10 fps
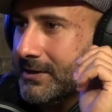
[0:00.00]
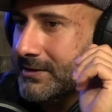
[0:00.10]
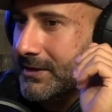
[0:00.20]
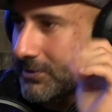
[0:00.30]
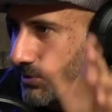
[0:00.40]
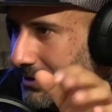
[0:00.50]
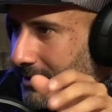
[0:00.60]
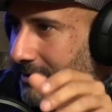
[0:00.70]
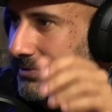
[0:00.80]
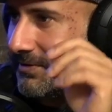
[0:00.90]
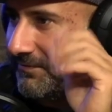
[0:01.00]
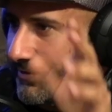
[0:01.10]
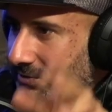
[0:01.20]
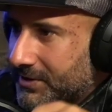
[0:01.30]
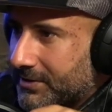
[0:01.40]
they look younger, they
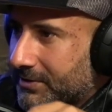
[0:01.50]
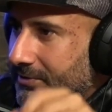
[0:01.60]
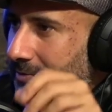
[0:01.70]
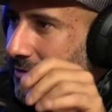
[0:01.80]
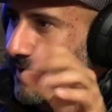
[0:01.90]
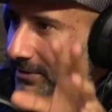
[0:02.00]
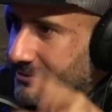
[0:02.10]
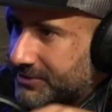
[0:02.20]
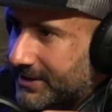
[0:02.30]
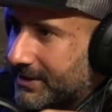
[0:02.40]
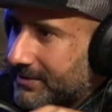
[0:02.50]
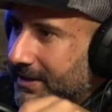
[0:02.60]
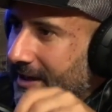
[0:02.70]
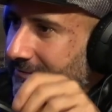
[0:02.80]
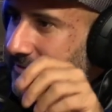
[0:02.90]
feel younger, they're more energetic, they
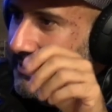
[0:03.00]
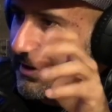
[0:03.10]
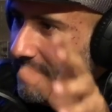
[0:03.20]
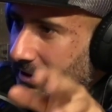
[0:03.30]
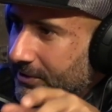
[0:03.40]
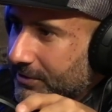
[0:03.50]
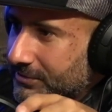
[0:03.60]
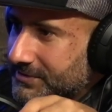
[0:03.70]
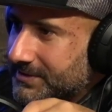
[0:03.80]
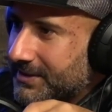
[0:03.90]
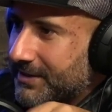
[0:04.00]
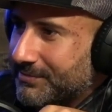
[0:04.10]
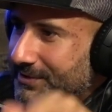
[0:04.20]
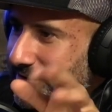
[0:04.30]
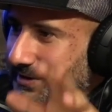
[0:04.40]
have a, a, glow to them, you know.